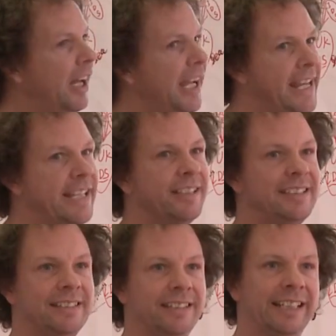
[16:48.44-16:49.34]
in
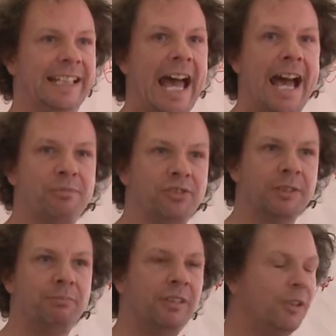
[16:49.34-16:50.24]
the gaps or
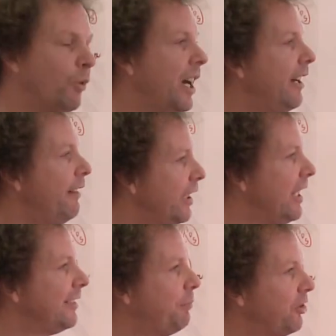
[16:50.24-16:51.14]
wherever
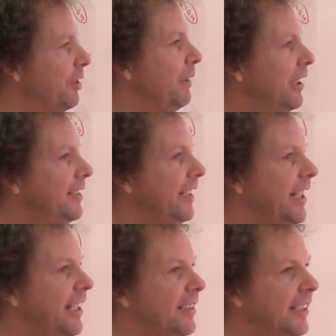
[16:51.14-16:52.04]
there's
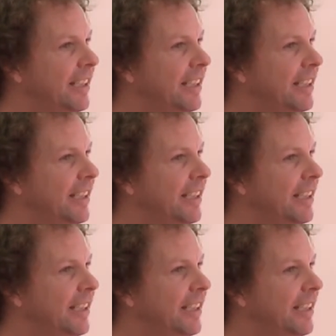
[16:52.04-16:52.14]
possibilities